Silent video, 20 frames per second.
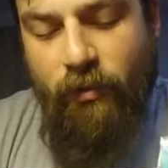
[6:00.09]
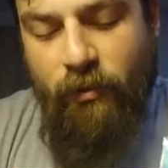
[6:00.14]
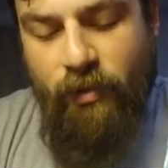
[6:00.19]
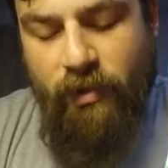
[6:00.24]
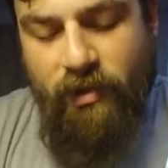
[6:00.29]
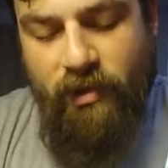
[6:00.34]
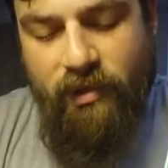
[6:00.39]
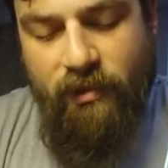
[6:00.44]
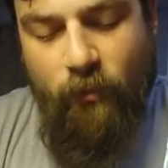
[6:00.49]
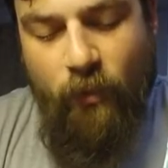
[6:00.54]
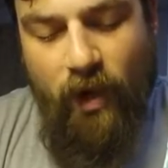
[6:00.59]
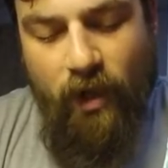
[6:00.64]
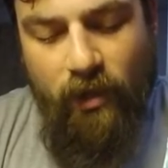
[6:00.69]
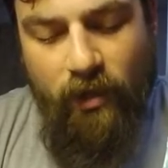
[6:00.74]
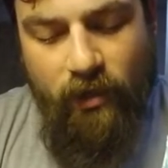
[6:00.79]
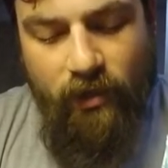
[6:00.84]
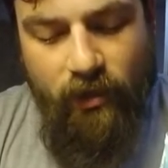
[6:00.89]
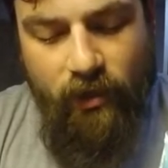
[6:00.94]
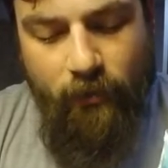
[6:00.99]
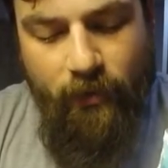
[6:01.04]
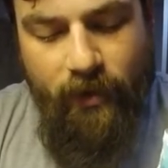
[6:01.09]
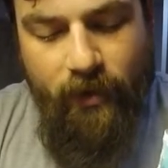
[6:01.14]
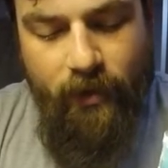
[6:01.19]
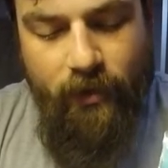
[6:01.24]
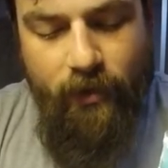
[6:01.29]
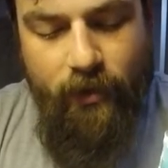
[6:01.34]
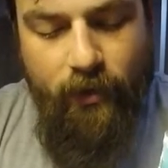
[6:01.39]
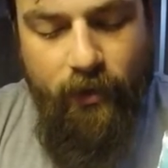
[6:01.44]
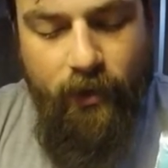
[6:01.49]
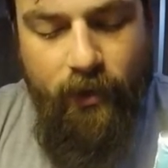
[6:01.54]
it would swell a little
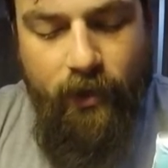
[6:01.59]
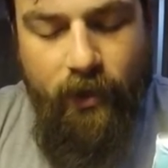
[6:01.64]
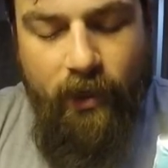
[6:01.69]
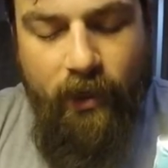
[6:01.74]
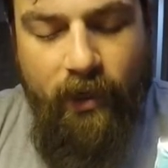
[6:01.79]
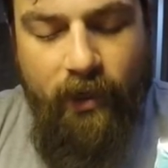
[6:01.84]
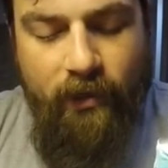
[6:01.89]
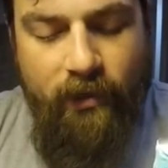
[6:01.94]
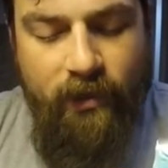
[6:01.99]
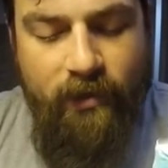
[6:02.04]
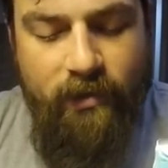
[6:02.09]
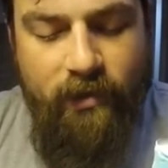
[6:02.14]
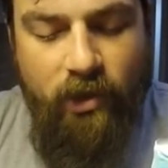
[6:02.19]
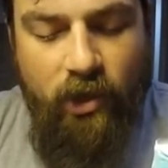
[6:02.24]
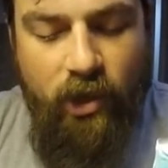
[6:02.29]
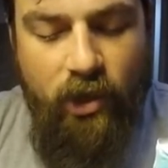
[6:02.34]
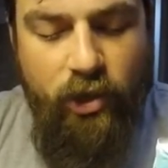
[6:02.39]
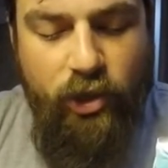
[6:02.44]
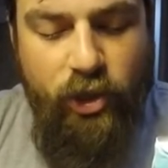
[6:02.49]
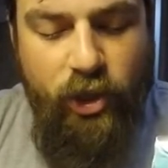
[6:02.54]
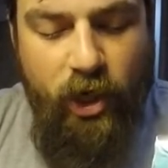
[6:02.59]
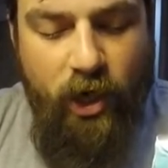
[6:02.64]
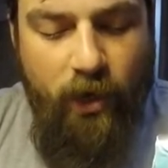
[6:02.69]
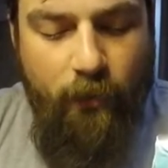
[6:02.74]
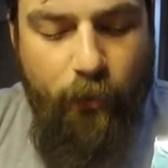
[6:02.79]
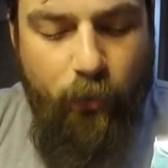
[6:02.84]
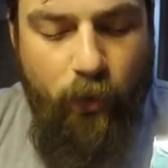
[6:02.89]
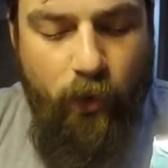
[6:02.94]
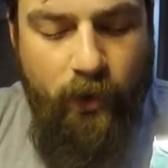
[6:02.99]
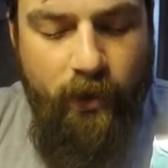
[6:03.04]
bit in this large
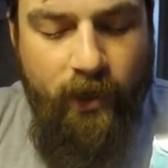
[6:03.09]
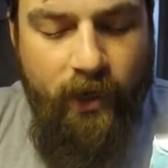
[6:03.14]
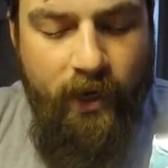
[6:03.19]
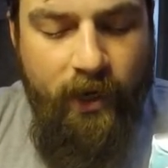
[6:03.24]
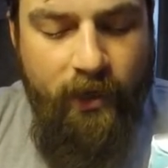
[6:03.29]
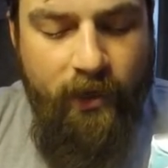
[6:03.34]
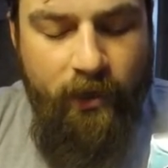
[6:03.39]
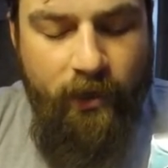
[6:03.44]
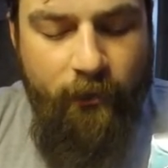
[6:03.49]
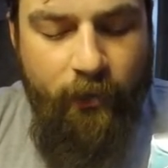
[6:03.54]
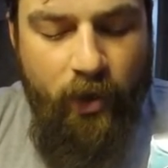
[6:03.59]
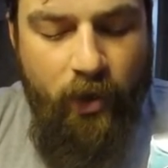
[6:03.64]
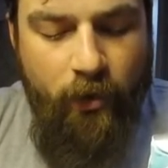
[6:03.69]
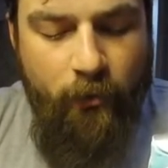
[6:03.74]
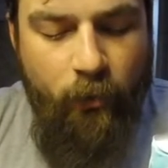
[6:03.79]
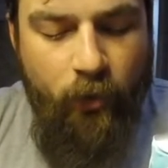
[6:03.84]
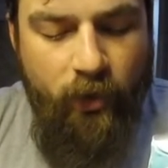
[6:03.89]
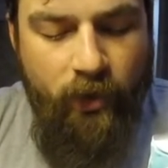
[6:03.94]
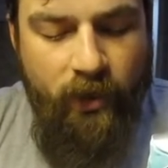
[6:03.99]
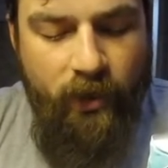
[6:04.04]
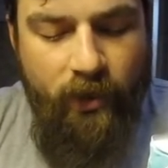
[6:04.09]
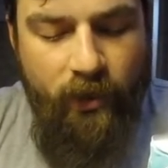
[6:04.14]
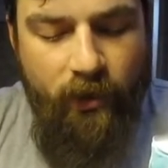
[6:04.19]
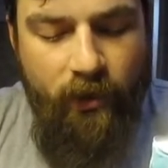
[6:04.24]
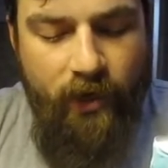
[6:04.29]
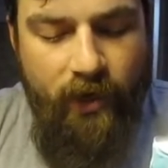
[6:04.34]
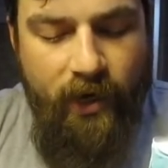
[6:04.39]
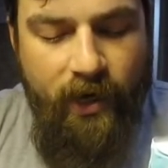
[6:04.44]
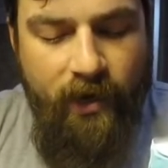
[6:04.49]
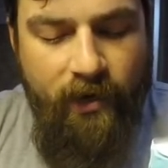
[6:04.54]
top one and in the bottom one
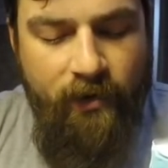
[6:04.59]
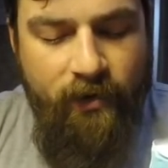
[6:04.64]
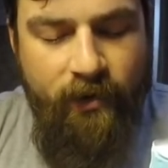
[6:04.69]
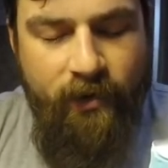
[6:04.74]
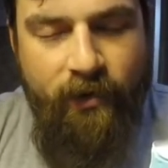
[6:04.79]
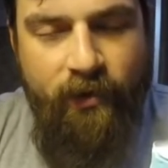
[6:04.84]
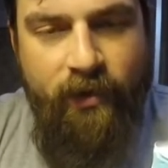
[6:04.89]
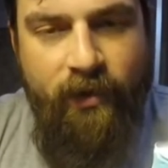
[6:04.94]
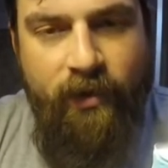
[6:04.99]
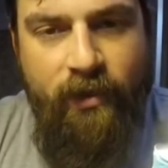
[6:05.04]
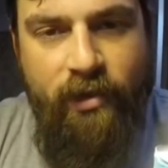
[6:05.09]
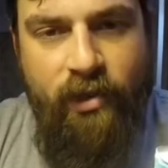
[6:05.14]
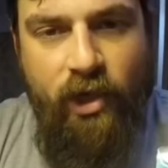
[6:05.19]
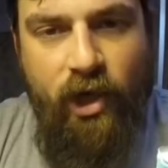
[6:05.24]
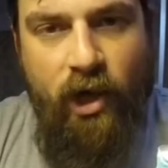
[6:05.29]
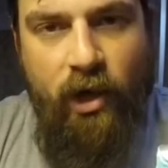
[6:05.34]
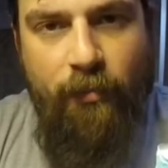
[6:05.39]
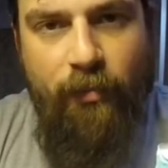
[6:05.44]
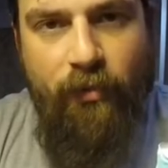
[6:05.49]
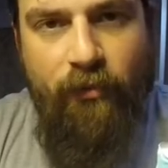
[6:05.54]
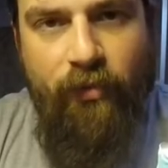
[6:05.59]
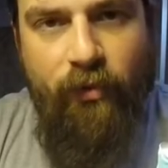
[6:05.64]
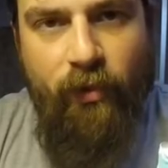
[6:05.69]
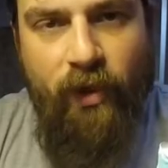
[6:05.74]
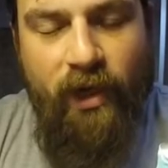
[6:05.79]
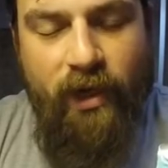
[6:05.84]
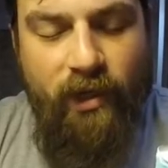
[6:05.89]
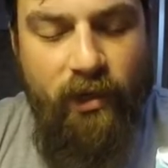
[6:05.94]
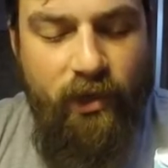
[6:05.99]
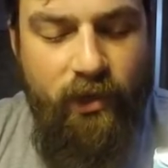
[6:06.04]
here and in the top of the
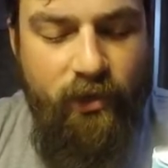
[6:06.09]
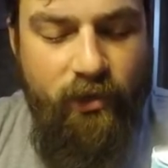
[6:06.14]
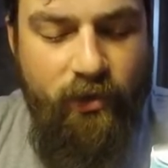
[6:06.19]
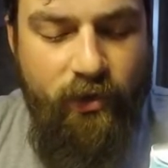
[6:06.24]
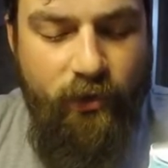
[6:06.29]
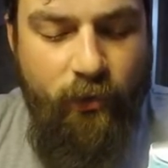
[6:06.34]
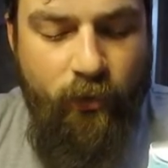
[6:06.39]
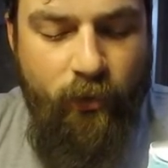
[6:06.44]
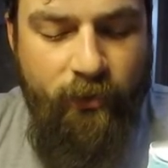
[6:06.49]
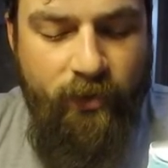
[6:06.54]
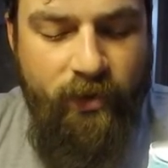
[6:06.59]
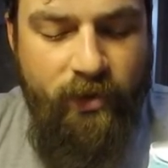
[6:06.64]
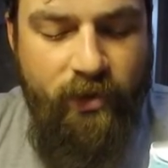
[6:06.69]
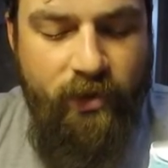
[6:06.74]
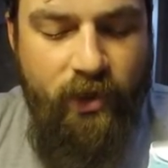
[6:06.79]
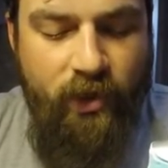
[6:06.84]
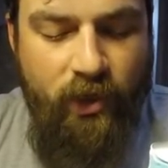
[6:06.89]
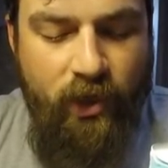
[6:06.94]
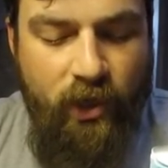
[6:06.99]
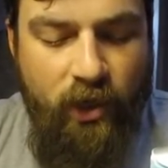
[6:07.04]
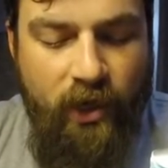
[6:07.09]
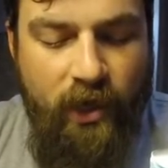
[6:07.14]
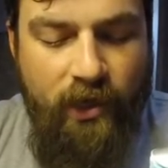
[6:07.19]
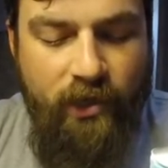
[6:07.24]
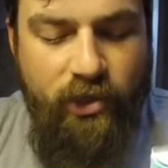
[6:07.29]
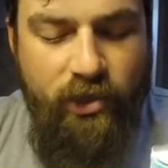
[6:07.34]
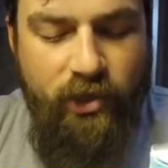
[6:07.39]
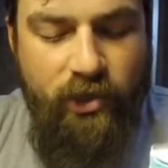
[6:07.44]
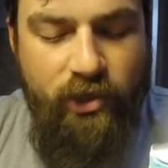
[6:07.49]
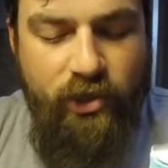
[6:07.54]
regulator. There are
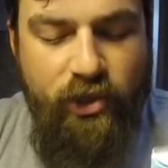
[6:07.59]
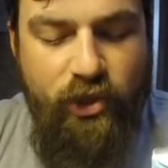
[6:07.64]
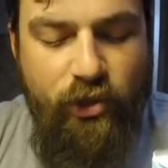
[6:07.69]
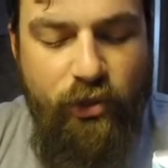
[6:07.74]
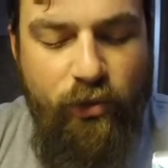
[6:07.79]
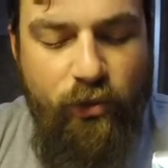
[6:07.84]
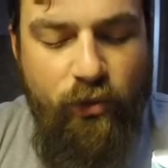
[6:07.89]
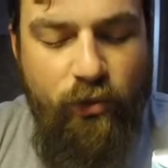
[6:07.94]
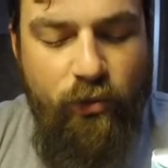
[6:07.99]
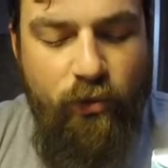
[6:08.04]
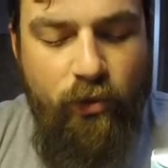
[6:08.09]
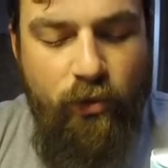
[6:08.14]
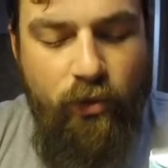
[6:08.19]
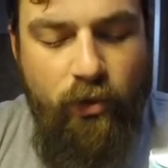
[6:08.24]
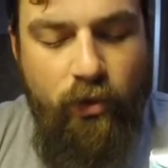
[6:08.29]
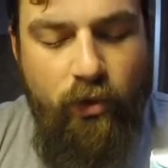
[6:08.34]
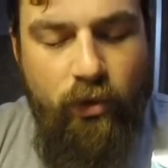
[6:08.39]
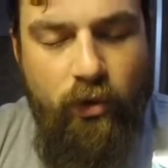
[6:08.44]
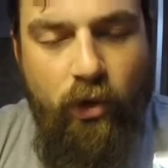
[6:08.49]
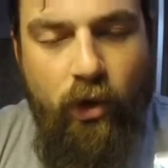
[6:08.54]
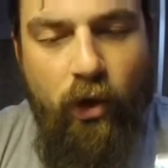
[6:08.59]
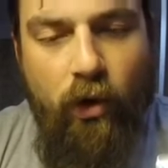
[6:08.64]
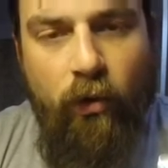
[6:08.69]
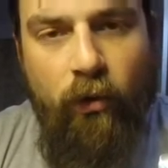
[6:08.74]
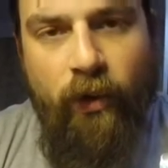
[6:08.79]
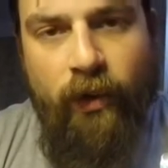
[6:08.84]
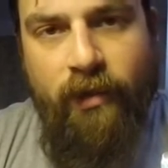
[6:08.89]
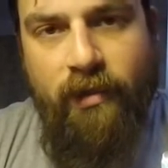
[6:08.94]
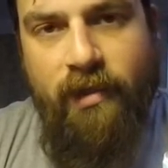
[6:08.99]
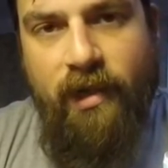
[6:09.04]
actually 2
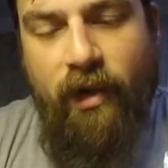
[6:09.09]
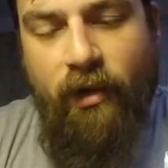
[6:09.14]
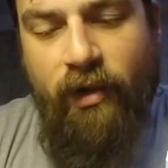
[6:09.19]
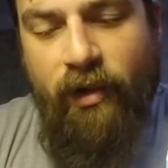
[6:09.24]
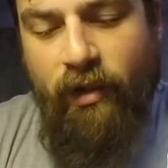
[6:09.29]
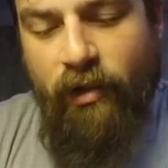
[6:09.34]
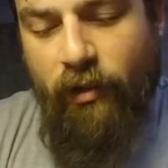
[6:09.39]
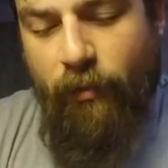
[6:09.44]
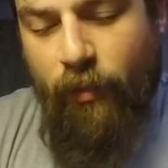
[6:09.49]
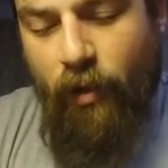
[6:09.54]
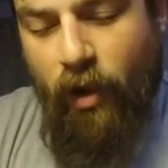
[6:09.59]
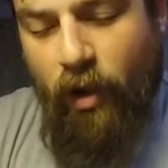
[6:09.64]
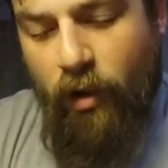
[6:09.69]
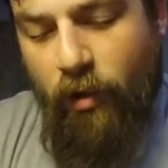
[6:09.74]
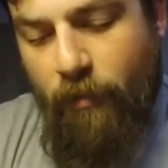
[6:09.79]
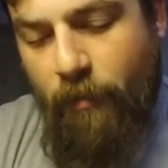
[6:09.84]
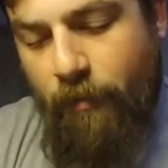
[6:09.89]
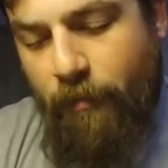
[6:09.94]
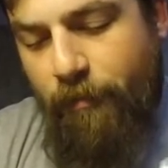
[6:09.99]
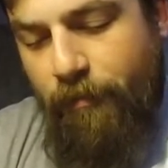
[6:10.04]
O-rings down here at the bottom.